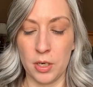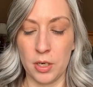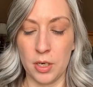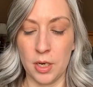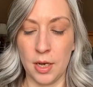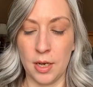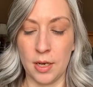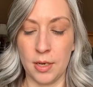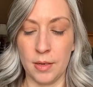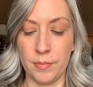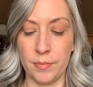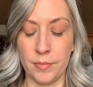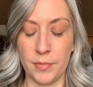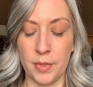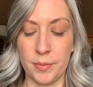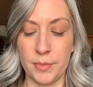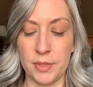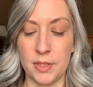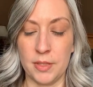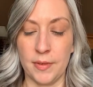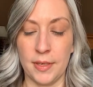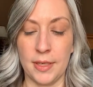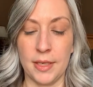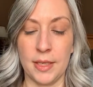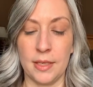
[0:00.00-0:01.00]
Um, let me
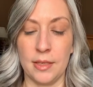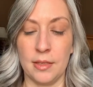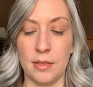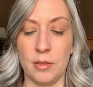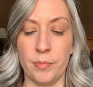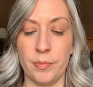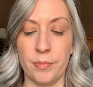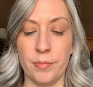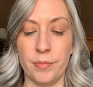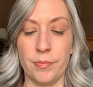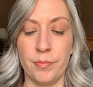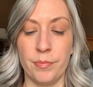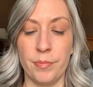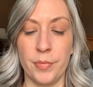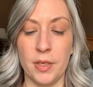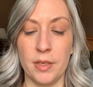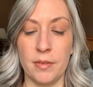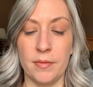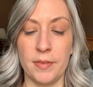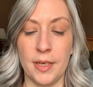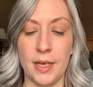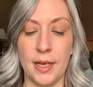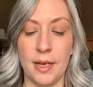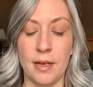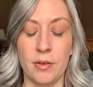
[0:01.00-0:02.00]
see if I get a little bit of
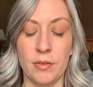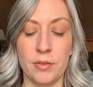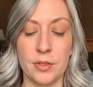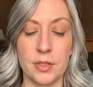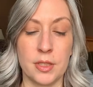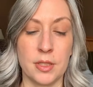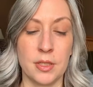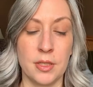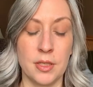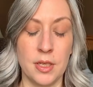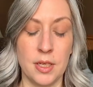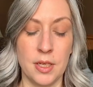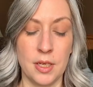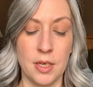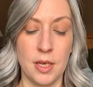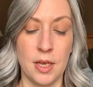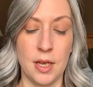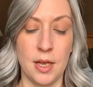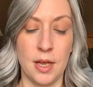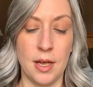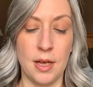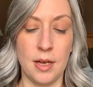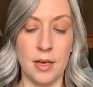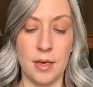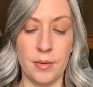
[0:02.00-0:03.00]
it out.
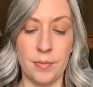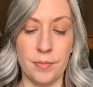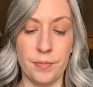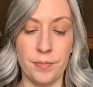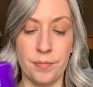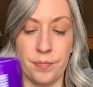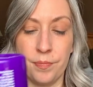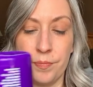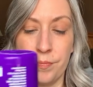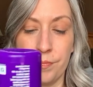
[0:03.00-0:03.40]
Um,